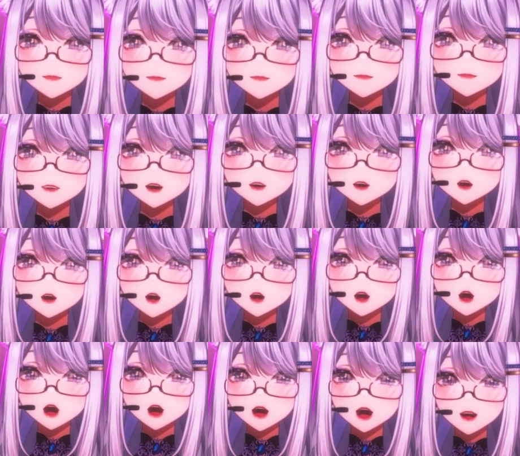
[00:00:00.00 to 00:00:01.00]
I wanted to
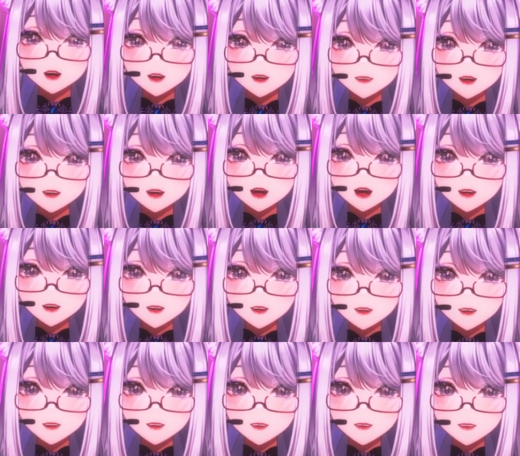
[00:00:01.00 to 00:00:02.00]
reach for her,
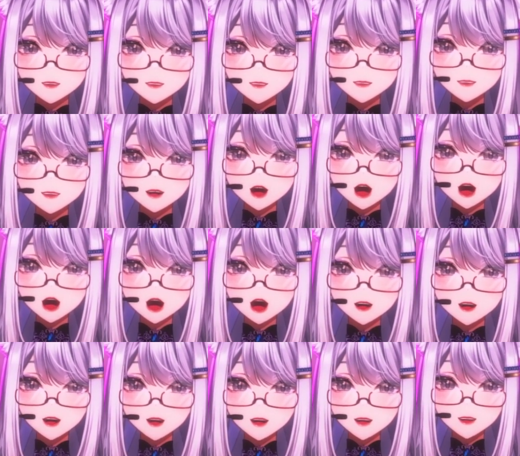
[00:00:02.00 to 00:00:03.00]
to tell her that
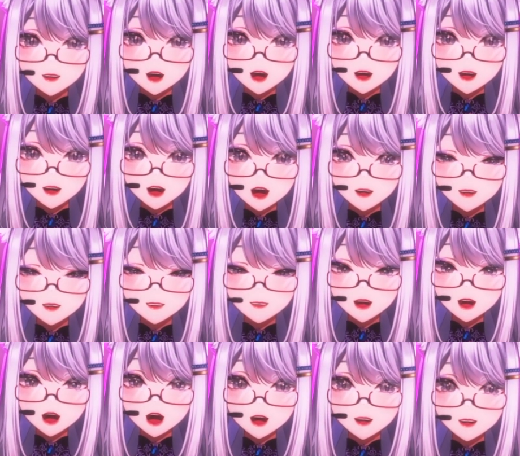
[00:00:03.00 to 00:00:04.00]
this wasn't what
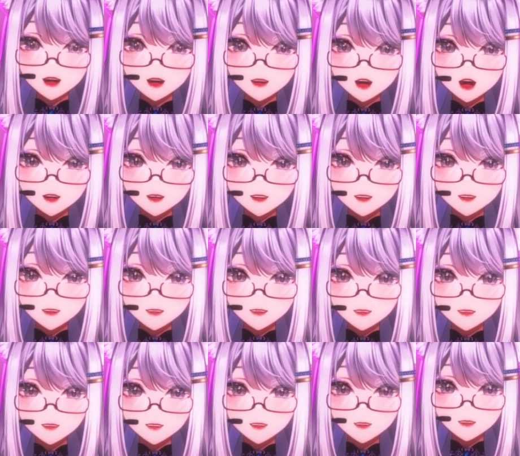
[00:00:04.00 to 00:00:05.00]
I wanted,
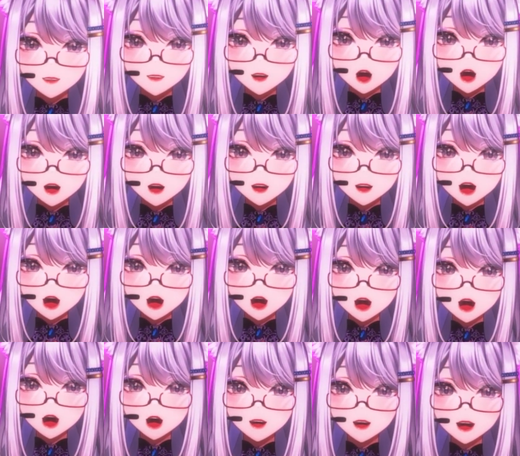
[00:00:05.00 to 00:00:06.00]
that I needed her
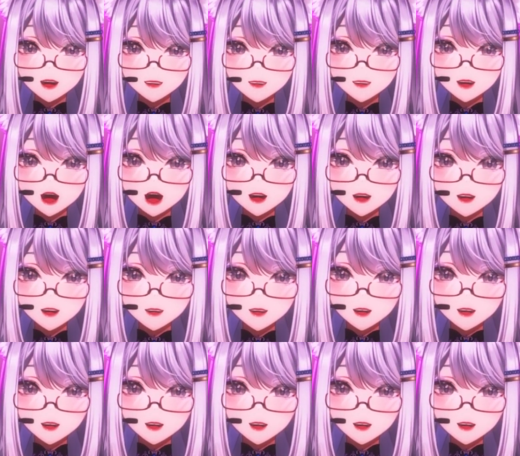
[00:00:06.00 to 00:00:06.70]
more than anything.